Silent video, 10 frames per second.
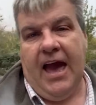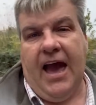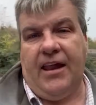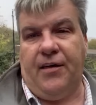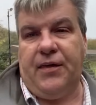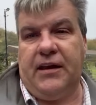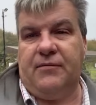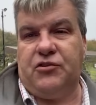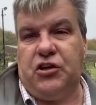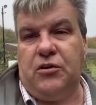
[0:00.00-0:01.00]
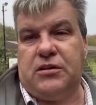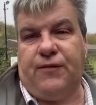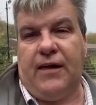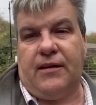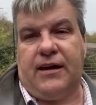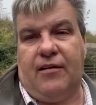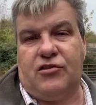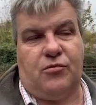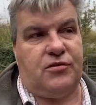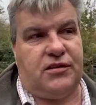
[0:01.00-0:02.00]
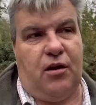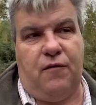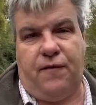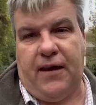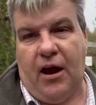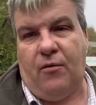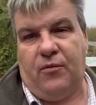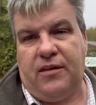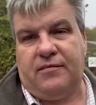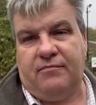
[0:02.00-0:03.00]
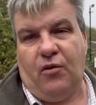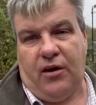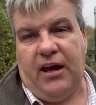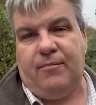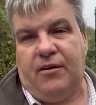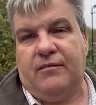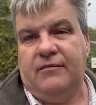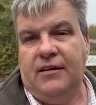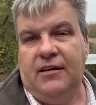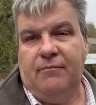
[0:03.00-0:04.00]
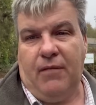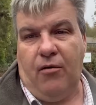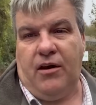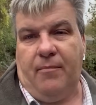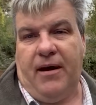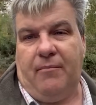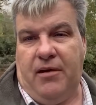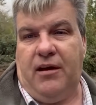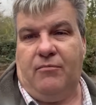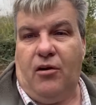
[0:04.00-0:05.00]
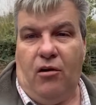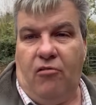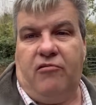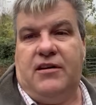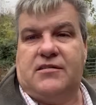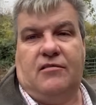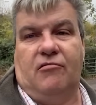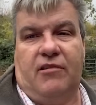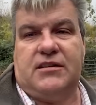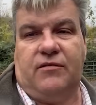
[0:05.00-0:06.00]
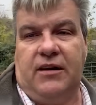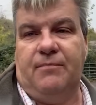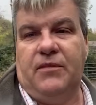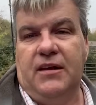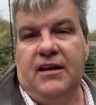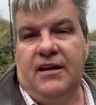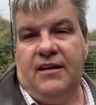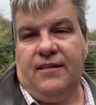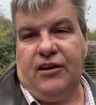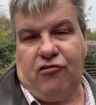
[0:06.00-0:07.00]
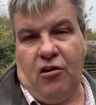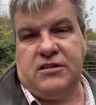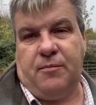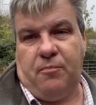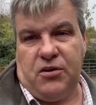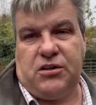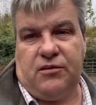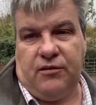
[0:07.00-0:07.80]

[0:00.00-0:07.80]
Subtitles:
And I think due to the fact that the council was so fed up with my neighbour moaning about me and my lorries and all the rest of it, they granted permission to